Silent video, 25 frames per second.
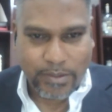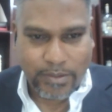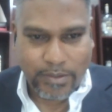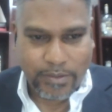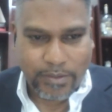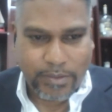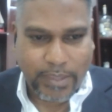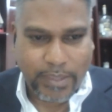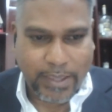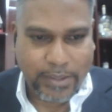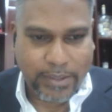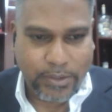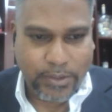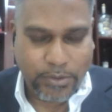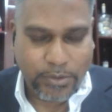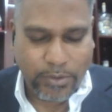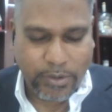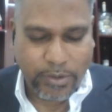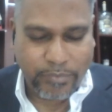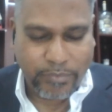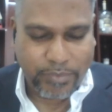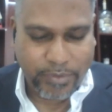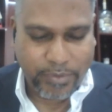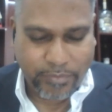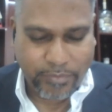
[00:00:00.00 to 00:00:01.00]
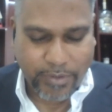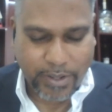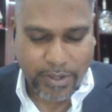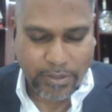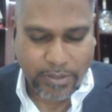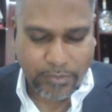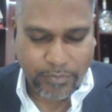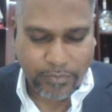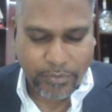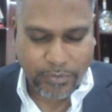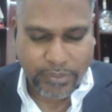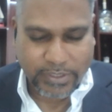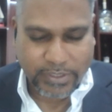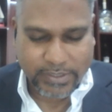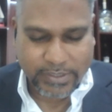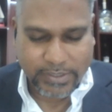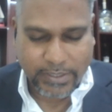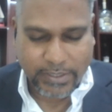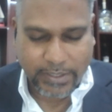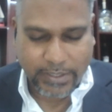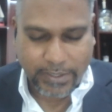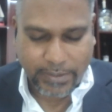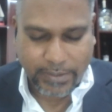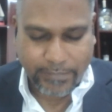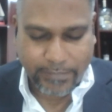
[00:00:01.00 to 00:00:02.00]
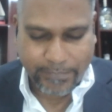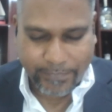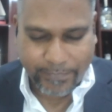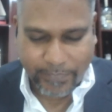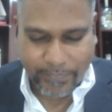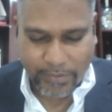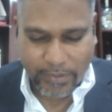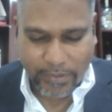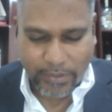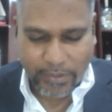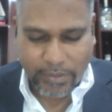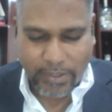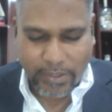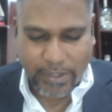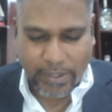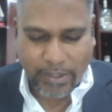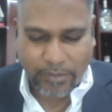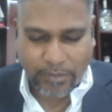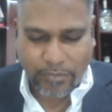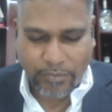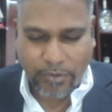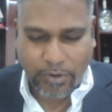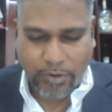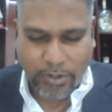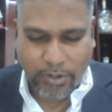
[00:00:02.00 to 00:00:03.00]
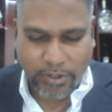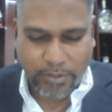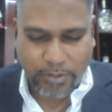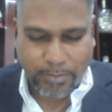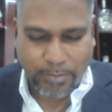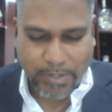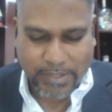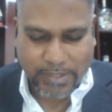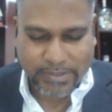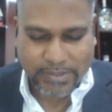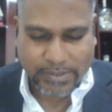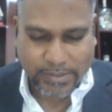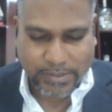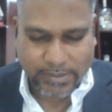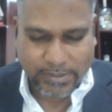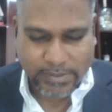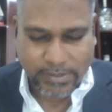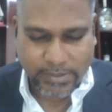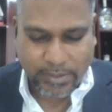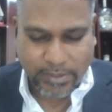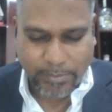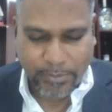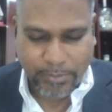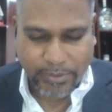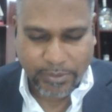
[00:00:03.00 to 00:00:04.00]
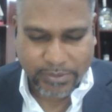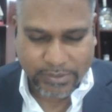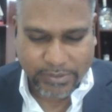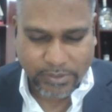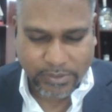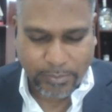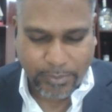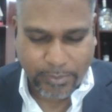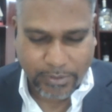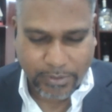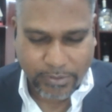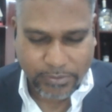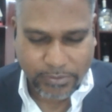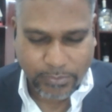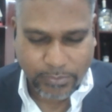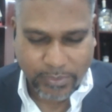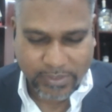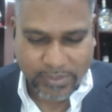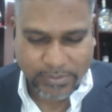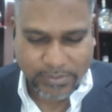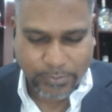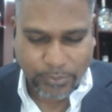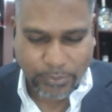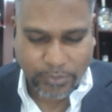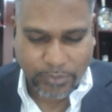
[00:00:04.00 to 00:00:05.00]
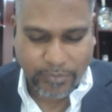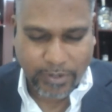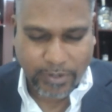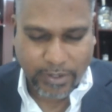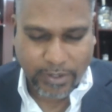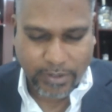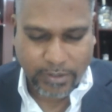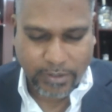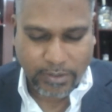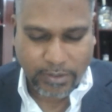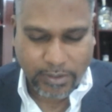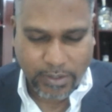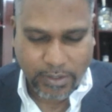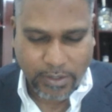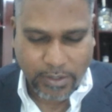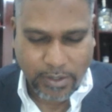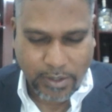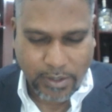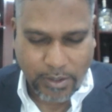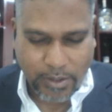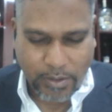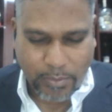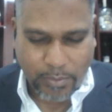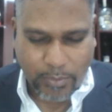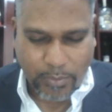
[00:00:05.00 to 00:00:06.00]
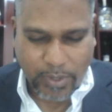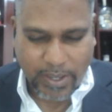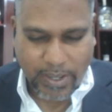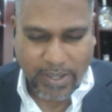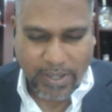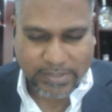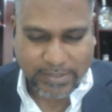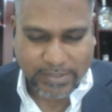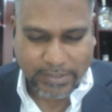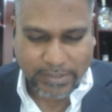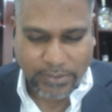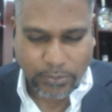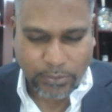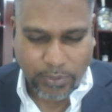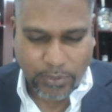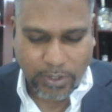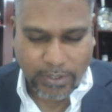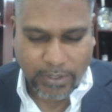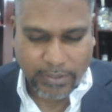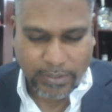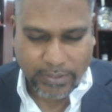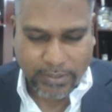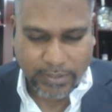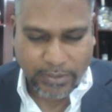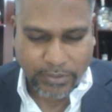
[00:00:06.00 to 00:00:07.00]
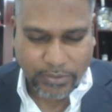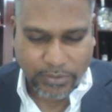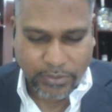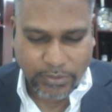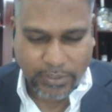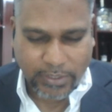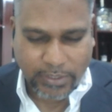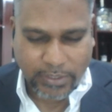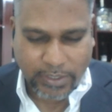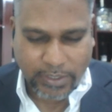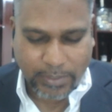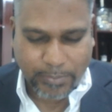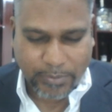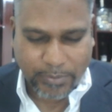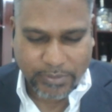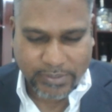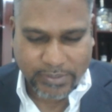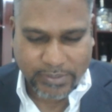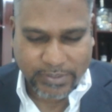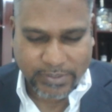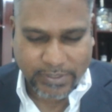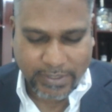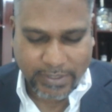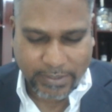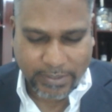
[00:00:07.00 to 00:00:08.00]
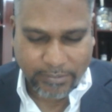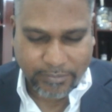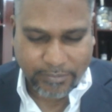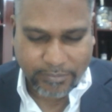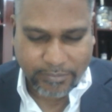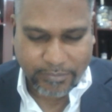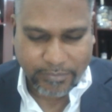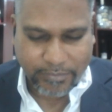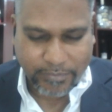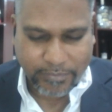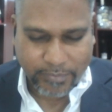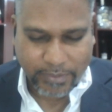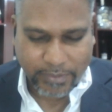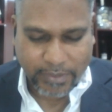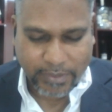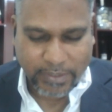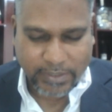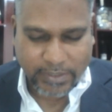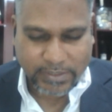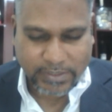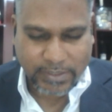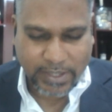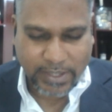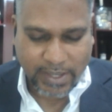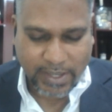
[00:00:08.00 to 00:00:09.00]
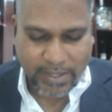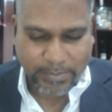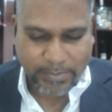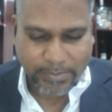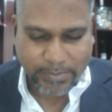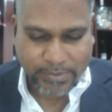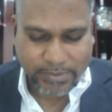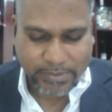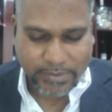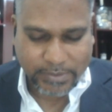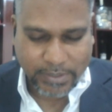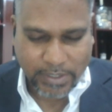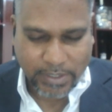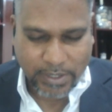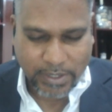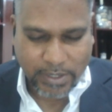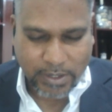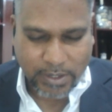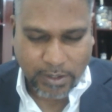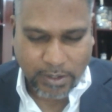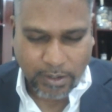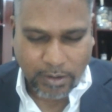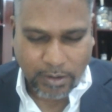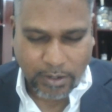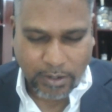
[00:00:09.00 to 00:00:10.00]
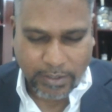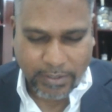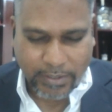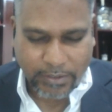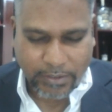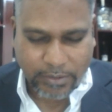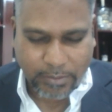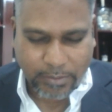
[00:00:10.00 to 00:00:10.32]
Thank you, Heavenly Father, for this day. Thank you for all your blessings and mercies upon us once more, Father. We ask that you continue to keep us safe in these times. Continue to